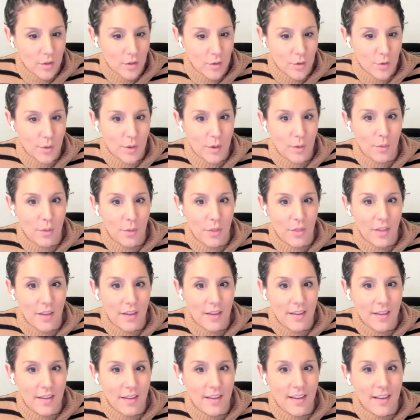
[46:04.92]
truth.
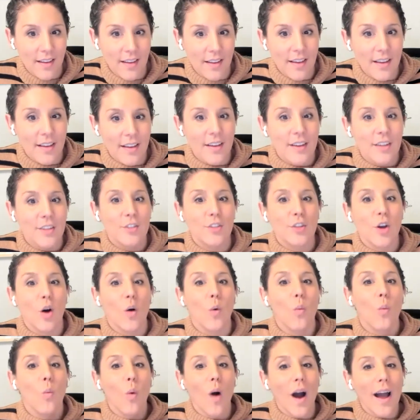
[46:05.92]
So
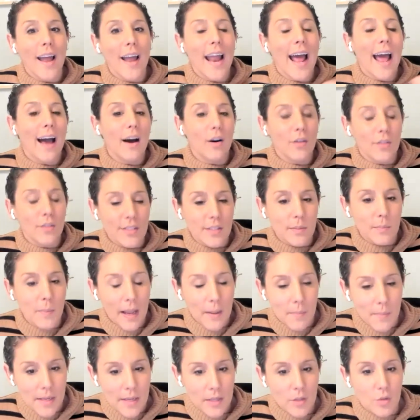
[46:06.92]
what else
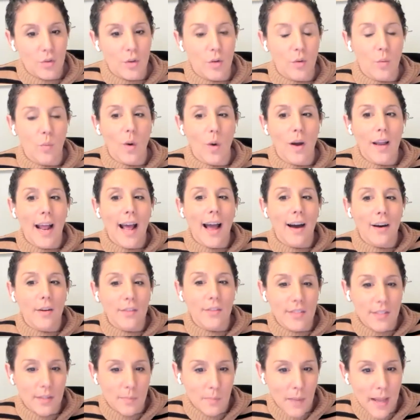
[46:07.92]
might be true? What
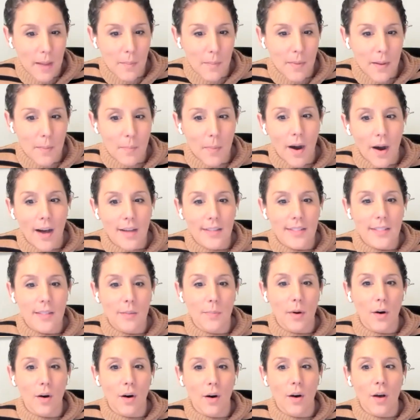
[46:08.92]
else might be
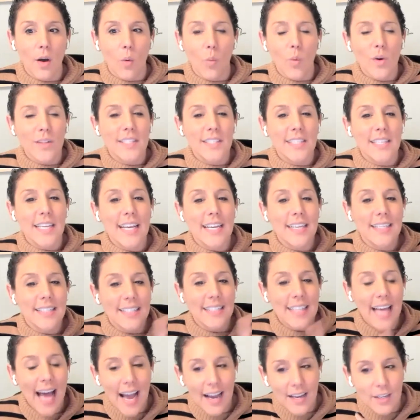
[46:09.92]
possible? What's the
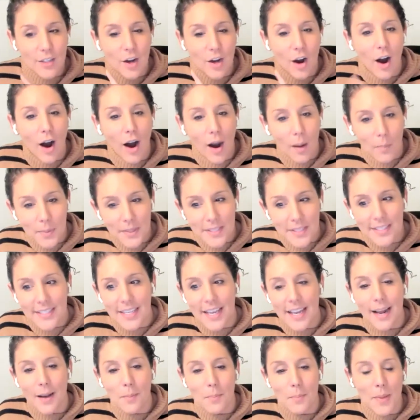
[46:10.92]
exact
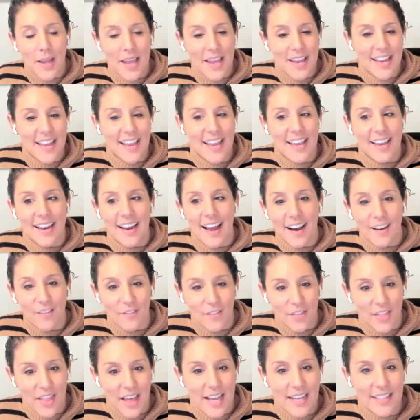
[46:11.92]
opposite opinion
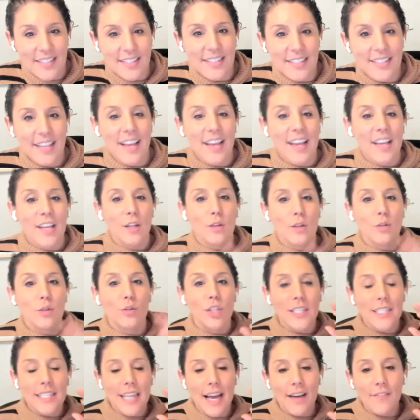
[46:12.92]
of this? You
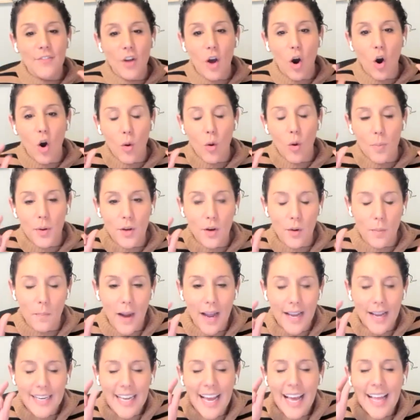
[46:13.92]
just have to open your
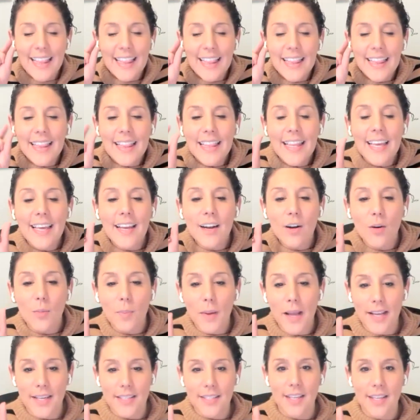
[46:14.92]
mind a little
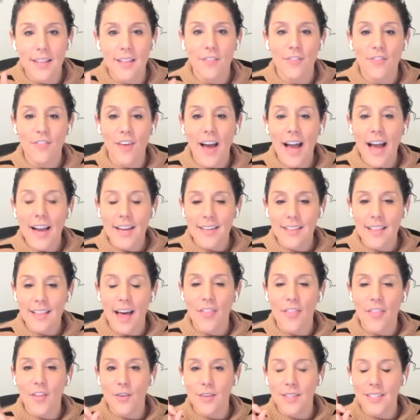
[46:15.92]
bit to the fact
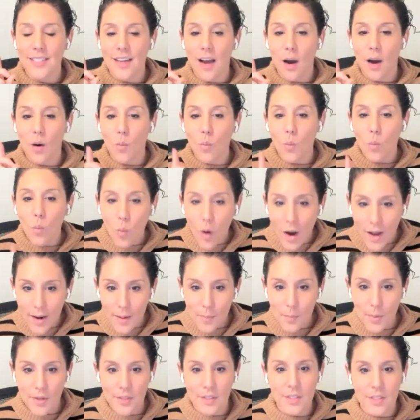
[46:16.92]
that there is not
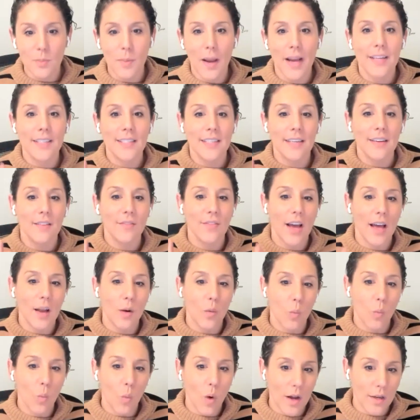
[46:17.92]
one perspective
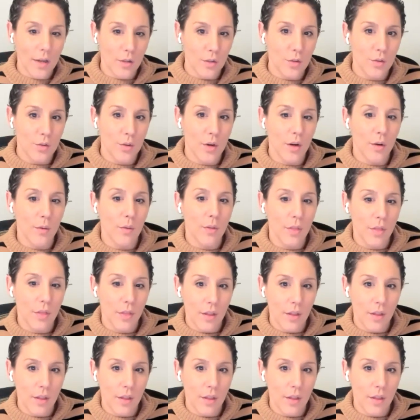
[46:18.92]
and one truth.